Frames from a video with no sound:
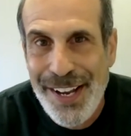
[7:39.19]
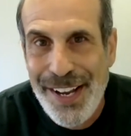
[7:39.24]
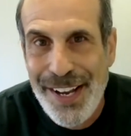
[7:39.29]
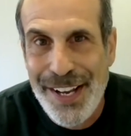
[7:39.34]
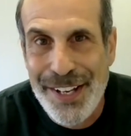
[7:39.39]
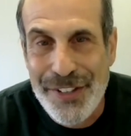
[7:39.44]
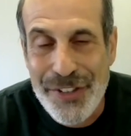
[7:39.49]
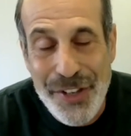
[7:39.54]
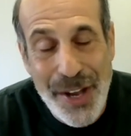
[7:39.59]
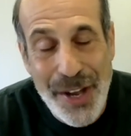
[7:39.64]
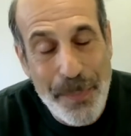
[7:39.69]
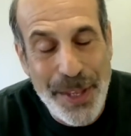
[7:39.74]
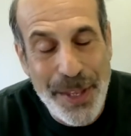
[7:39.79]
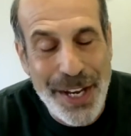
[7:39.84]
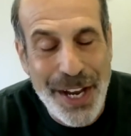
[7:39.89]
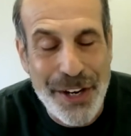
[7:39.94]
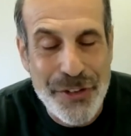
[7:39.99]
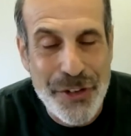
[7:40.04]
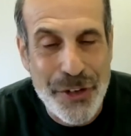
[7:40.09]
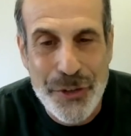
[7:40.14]
in
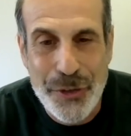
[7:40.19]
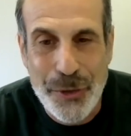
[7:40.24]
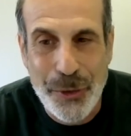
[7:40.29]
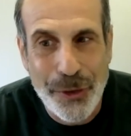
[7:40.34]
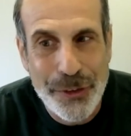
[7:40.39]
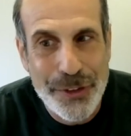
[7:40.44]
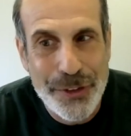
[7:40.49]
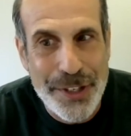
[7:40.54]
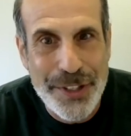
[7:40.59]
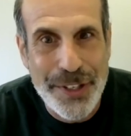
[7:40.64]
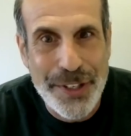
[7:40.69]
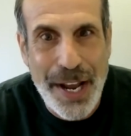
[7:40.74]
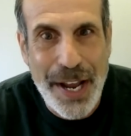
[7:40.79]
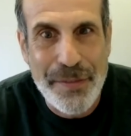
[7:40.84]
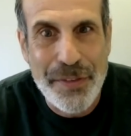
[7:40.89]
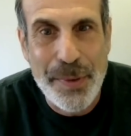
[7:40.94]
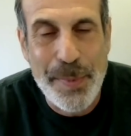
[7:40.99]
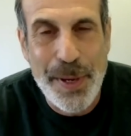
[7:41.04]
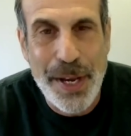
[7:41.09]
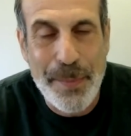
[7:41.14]
something at your school. Doesn't
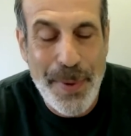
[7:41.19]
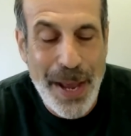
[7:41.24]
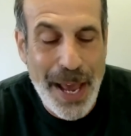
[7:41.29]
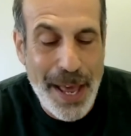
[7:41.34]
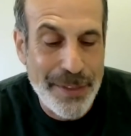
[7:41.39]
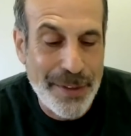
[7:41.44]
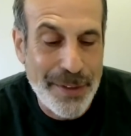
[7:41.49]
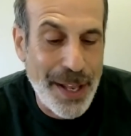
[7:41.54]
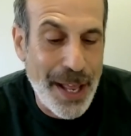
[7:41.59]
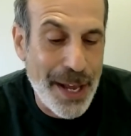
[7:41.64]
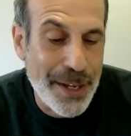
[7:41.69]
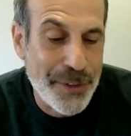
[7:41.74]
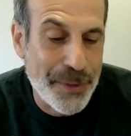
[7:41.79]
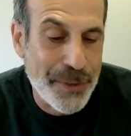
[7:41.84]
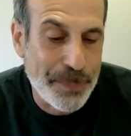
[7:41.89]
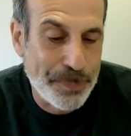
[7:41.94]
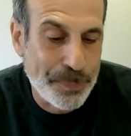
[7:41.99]
have to be a math class.